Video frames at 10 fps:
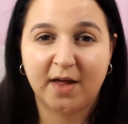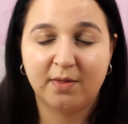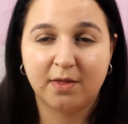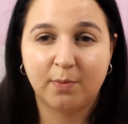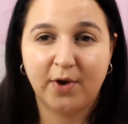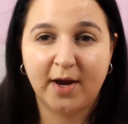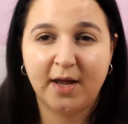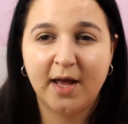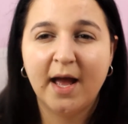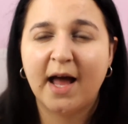Setting
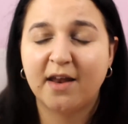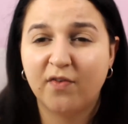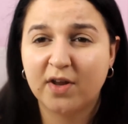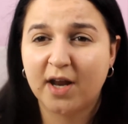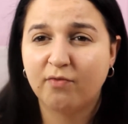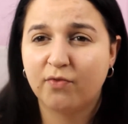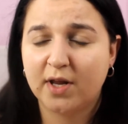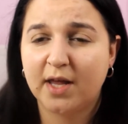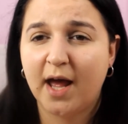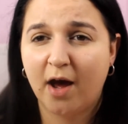Spray and I think that
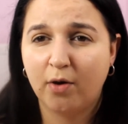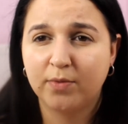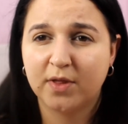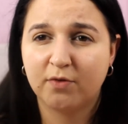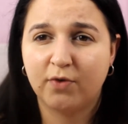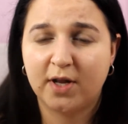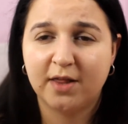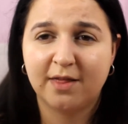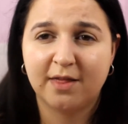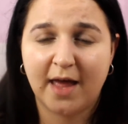really helped to
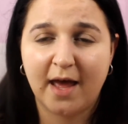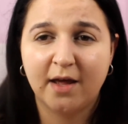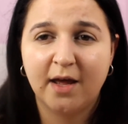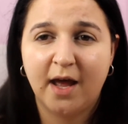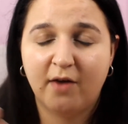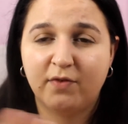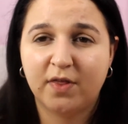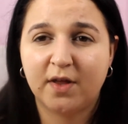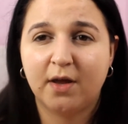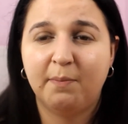really set
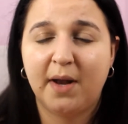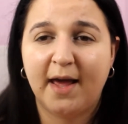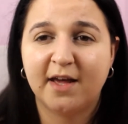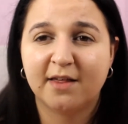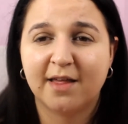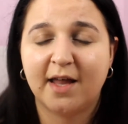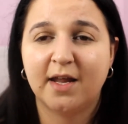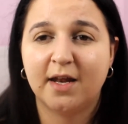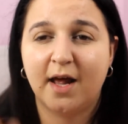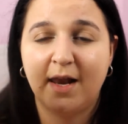everything in place
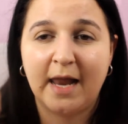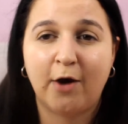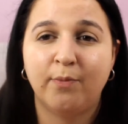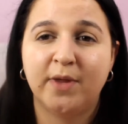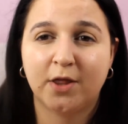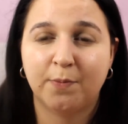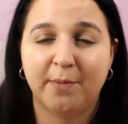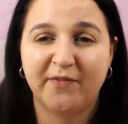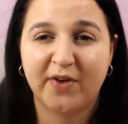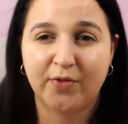and then allow me to
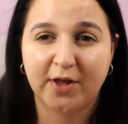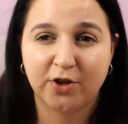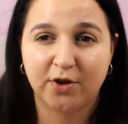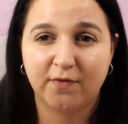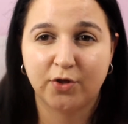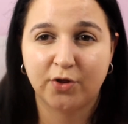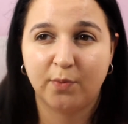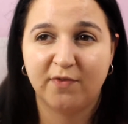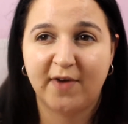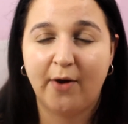put my foundation over the
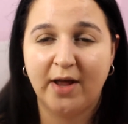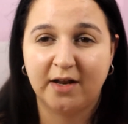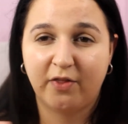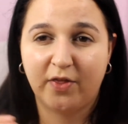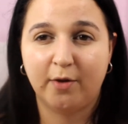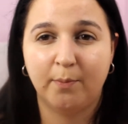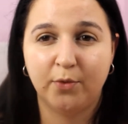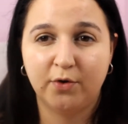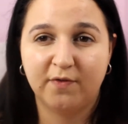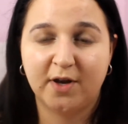top without anything
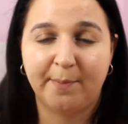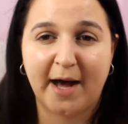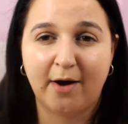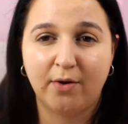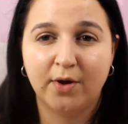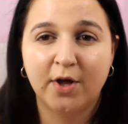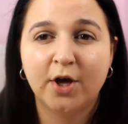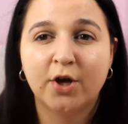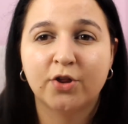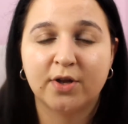moving about.
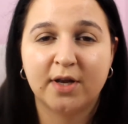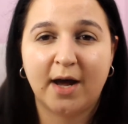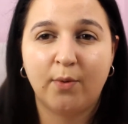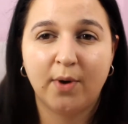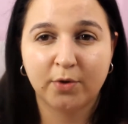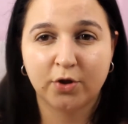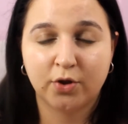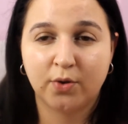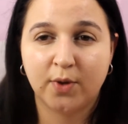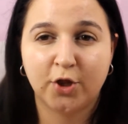So now what I'm going
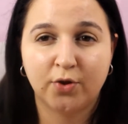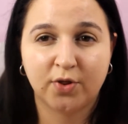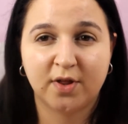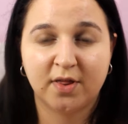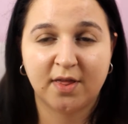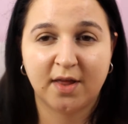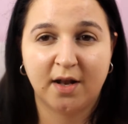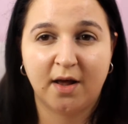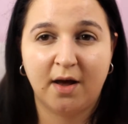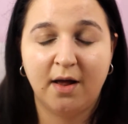to do is use
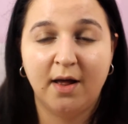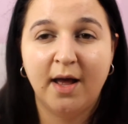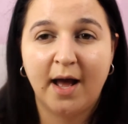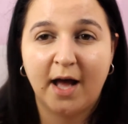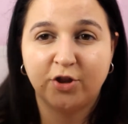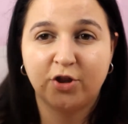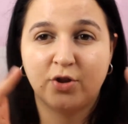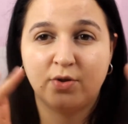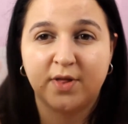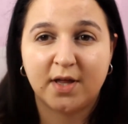concealer and
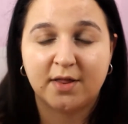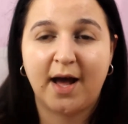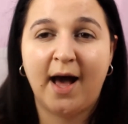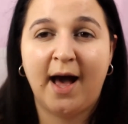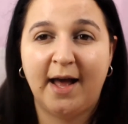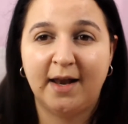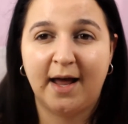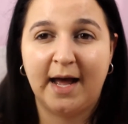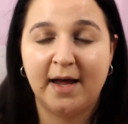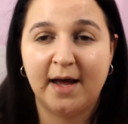just use it to
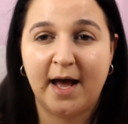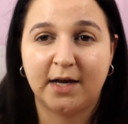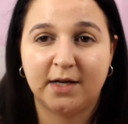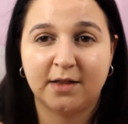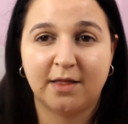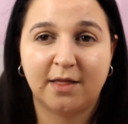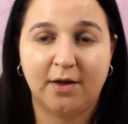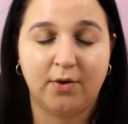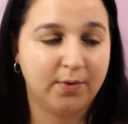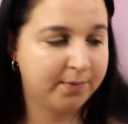highlight and
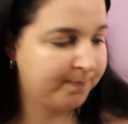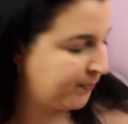conceal.